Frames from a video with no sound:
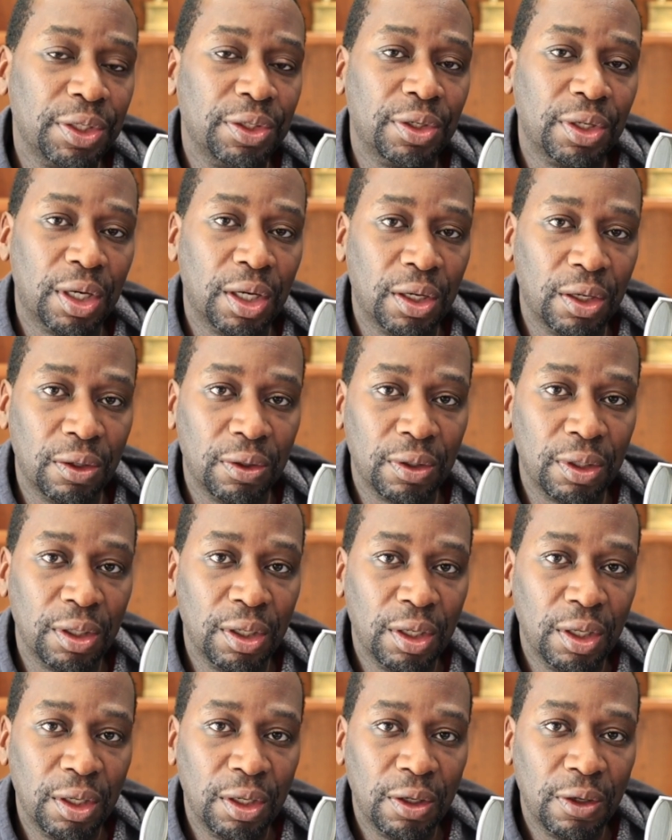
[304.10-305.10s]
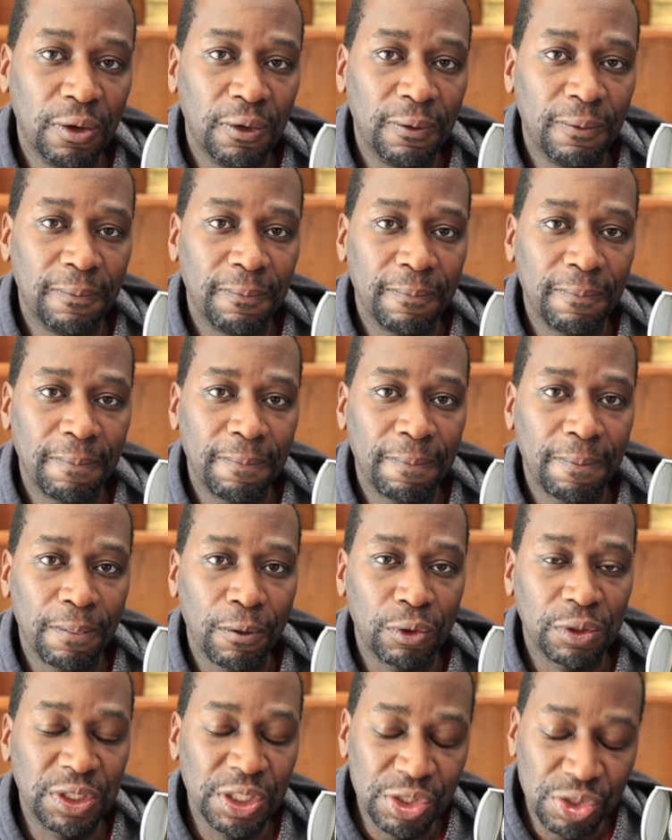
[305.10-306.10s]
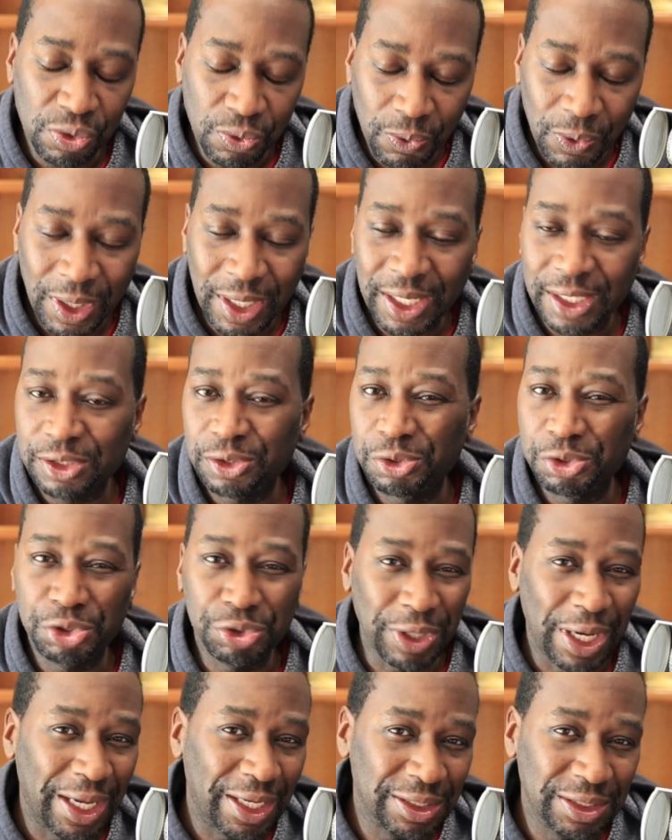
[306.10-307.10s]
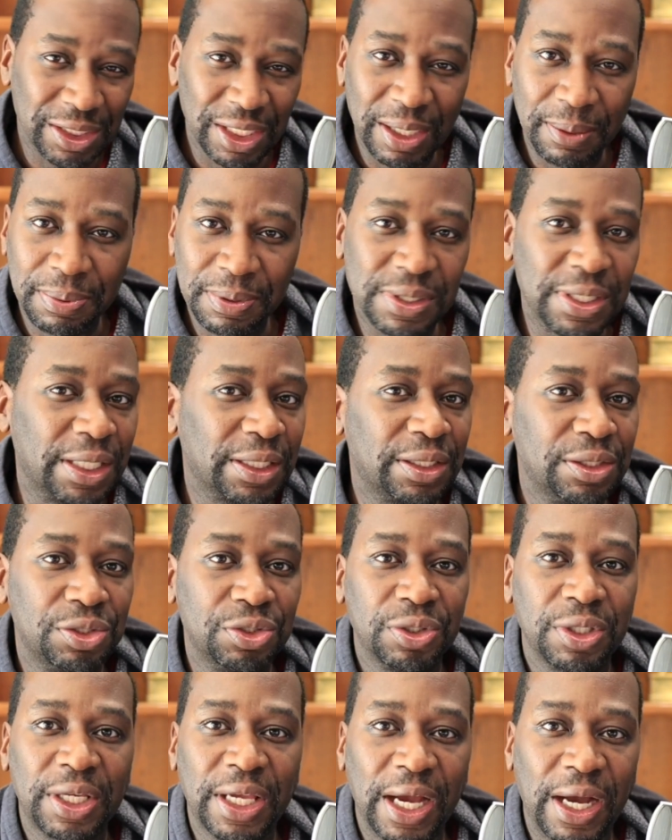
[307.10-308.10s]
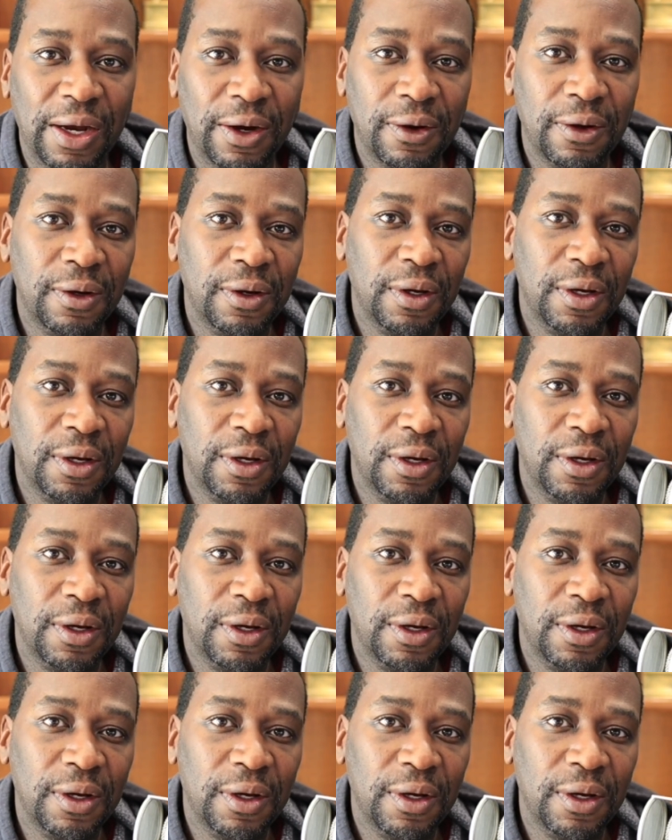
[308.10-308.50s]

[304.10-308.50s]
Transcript: your own, or teach you one extra strategy that protected your account,